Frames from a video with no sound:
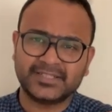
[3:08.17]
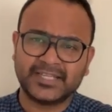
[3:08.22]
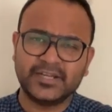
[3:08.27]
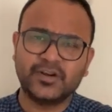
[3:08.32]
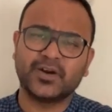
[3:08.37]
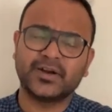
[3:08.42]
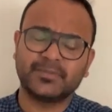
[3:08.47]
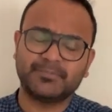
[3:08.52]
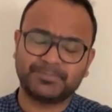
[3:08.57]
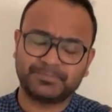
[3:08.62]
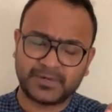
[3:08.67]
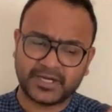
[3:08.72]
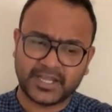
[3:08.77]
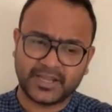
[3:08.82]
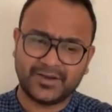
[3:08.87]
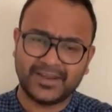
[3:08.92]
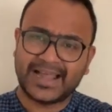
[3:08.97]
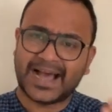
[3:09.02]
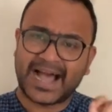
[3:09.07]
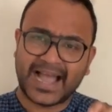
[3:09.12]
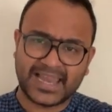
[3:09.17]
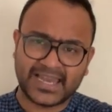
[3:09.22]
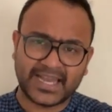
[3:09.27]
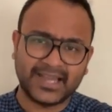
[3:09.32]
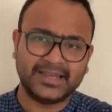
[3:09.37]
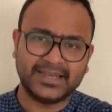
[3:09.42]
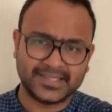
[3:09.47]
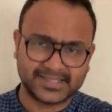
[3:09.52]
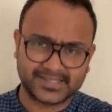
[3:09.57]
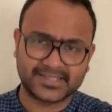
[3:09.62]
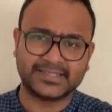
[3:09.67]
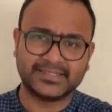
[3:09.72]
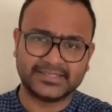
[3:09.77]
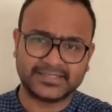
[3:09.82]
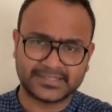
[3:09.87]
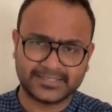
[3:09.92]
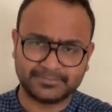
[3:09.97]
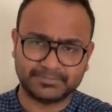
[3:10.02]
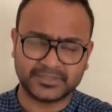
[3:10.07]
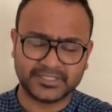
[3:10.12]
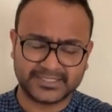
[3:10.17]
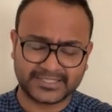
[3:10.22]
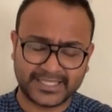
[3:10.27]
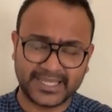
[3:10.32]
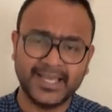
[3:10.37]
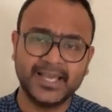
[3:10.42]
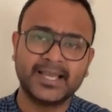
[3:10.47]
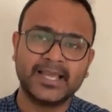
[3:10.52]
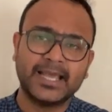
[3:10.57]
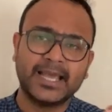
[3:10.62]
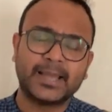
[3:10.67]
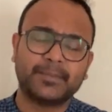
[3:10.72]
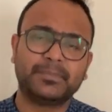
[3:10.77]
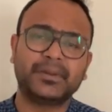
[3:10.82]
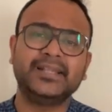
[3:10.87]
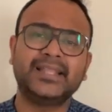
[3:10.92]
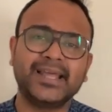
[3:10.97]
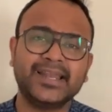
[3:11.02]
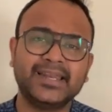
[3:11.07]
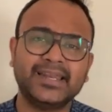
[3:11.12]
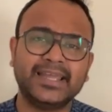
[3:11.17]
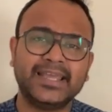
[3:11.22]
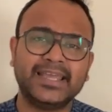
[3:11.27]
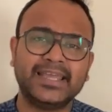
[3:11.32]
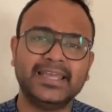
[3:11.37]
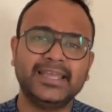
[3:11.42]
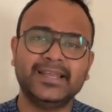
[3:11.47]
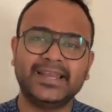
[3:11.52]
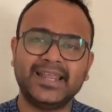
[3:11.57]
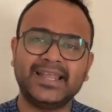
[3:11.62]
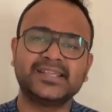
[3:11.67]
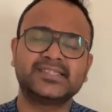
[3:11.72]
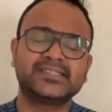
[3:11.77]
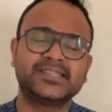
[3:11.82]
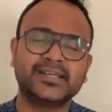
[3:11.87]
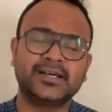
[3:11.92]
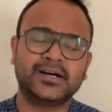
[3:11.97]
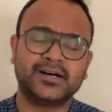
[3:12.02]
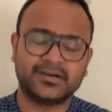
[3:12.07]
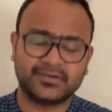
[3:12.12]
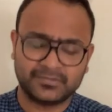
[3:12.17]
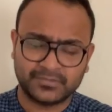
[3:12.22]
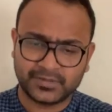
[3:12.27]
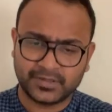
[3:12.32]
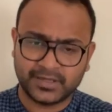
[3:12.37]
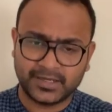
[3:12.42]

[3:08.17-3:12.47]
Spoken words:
did not particularly highlight this concern per se, but then he raised the